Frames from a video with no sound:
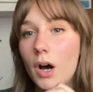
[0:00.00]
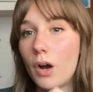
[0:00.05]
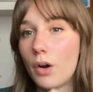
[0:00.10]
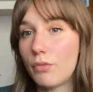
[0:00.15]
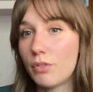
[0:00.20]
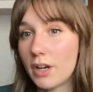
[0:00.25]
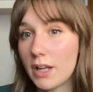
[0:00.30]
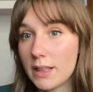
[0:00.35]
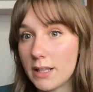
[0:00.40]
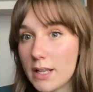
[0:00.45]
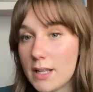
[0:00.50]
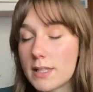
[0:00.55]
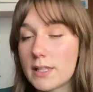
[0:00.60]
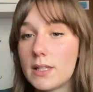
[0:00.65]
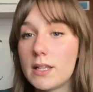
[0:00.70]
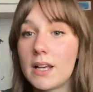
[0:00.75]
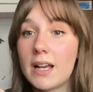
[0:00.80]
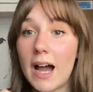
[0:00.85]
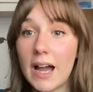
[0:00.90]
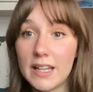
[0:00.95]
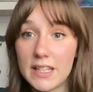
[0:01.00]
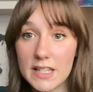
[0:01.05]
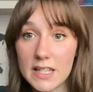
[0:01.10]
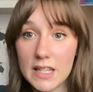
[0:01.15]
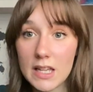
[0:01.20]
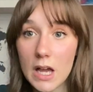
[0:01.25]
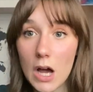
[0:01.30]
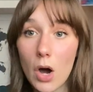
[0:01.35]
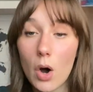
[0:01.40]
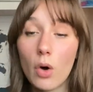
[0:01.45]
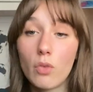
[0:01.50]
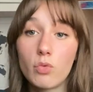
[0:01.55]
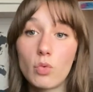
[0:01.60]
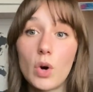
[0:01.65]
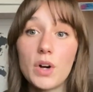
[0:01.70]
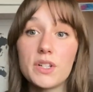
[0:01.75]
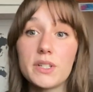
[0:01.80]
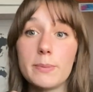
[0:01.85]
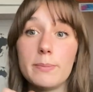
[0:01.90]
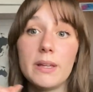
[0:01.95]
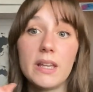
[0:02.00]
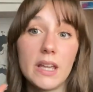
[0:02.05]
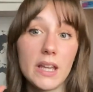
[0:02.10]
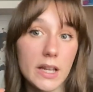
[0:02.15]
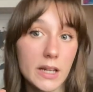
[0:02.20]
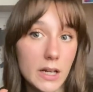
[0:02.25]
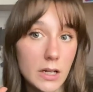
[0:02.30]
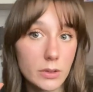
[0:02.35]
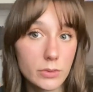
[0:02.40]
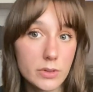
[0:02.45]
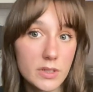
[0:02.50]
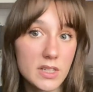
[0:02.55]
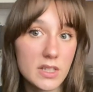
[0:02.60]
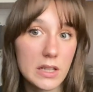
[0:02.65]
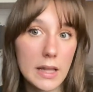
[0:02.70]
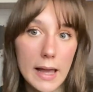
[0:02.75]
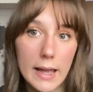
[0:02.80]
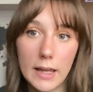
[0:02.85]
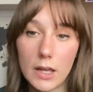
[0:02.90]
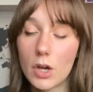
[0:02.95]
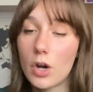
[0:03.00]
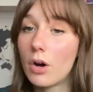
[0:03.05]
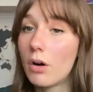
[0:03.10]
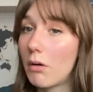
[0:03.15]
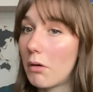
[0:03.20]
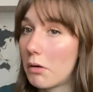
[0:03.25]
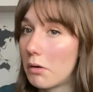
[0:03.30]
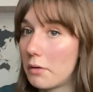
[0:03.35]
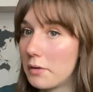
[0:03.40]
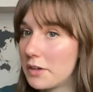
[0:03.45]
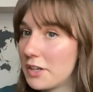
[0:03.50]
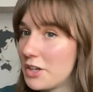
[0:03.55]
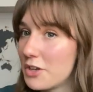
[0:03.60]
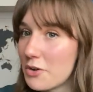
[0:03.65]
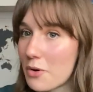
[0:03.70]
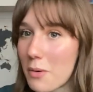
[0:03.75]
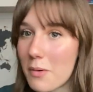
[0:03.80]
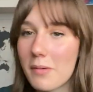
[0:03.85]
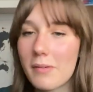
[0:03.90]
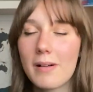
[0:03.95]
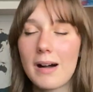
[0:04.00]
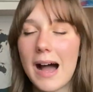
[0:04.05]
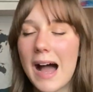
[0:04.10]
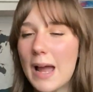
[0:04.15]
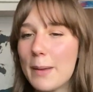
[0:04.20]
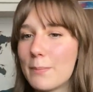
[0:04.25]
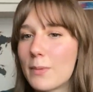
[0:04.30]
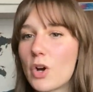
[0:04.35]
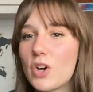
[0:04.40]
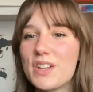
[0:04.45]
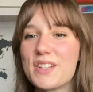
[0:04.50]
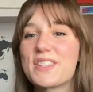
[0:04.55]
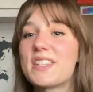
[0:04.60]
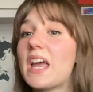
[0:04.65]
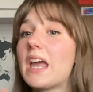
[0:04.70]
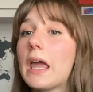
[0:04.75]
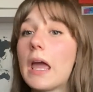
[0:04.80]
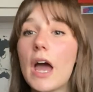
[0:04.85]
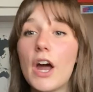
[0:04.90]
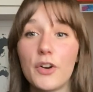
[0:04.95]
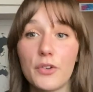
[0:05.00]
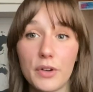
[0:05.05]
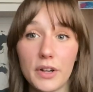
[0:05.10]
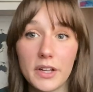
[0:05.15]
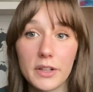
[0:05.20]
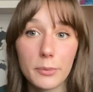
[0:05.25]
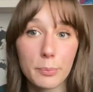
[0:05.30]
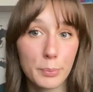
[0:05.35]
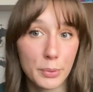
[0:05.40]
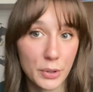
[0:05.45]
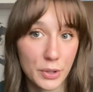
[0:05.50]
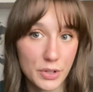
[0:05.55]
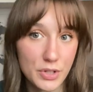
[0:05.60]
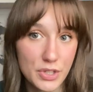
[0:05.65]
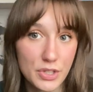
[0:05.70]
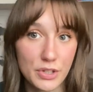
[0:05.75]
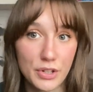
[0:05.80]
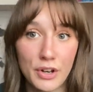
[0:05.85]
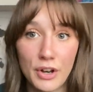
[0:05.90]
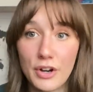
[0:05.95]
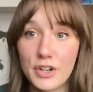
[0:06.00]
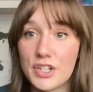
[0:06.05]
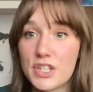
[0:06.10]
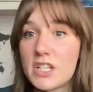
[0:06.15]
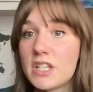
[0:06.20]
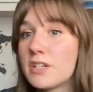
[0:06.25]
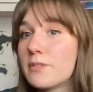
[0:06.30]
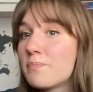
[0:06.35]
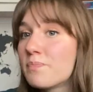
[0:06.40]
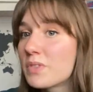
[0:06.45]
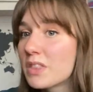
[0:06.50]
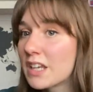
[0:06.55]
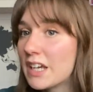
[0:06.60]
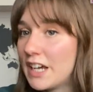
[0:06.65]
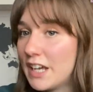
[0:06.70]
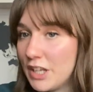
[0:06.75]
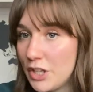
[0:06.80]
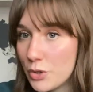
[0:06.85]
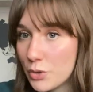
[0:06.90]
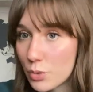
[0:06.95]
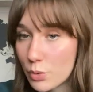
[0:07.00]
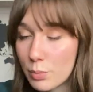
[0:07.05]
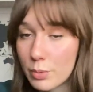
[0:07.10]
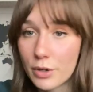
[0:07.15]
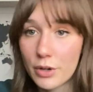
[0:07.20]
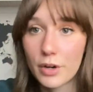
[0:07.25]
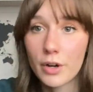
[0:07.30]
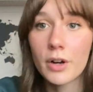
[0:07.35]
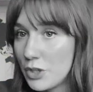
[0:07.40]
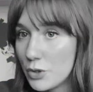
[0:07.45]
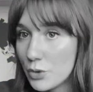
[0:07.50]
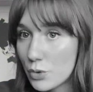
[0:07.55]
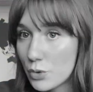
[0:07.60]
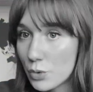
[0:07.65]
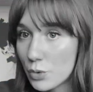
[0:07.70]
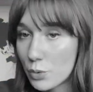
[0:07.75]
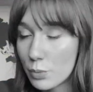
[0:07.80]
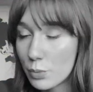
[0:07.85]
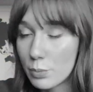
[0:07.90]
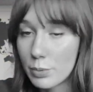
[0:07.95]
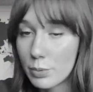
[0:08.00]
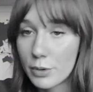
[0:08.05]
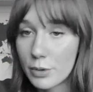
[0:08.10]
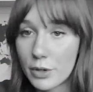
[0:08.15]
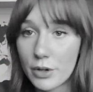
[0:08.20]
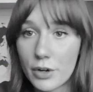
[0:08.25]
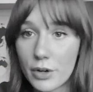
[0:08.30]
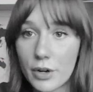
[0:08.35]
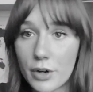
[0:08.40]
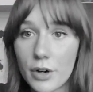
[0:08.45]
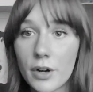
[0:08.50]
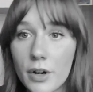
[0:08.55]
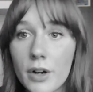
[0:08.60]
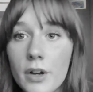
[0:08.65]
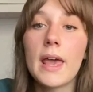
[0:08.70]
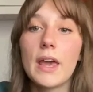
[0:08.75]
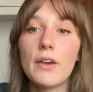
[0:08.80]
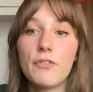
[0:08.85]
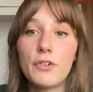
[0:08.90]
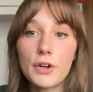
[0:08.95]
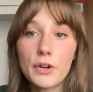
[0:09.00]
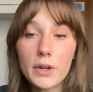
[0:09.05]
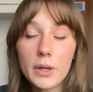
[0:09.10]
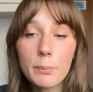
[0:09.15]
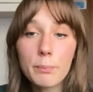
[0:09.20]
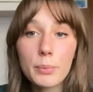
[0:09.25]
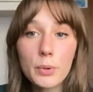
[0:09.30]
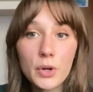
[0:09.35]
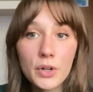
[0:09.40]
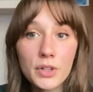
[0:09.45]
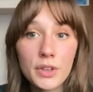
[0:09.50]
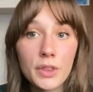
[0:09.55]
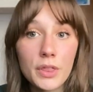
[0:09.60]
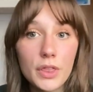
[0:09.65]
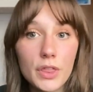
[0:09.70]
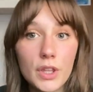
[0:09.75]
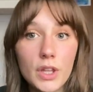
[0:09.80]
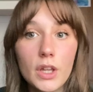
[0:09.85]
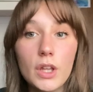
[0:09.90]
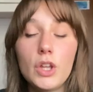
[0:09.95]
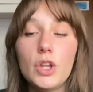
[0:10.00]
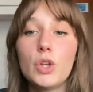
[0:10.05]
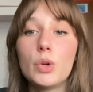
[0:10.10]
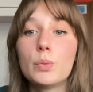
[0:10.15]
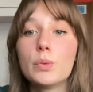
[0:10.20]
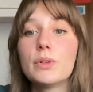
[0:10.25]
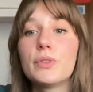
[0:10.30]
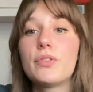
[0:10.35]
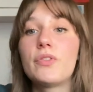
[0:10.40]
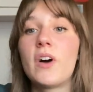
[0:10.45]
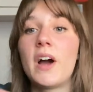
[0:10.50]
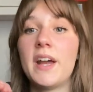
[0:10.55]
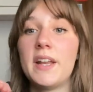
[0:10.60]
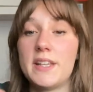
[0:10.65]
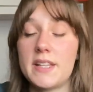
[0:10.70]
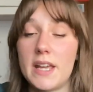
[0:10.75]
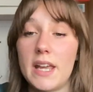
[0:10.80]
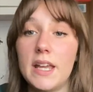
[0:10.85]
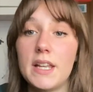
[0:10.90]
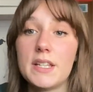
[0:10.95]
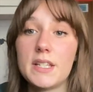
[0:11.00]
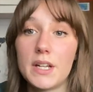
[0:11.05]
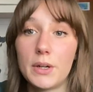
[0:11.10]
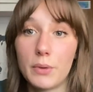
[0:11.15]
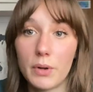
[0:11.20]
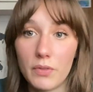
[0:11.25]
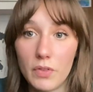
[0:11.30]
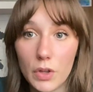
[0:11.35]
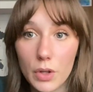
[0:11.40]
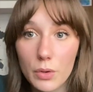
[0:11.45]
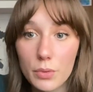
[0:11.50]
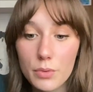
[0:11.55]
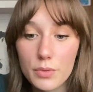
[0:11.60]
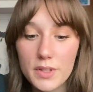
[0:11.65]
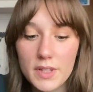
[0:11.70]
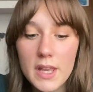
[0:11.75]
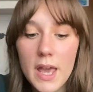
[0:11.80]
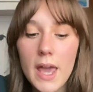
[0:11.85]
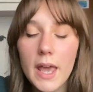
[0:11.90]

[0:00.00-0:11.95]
realistic idea of what the bikini looks like on, you know, I'm gonna say a real person, not a YouTuber. A very important thing you will find in the reviews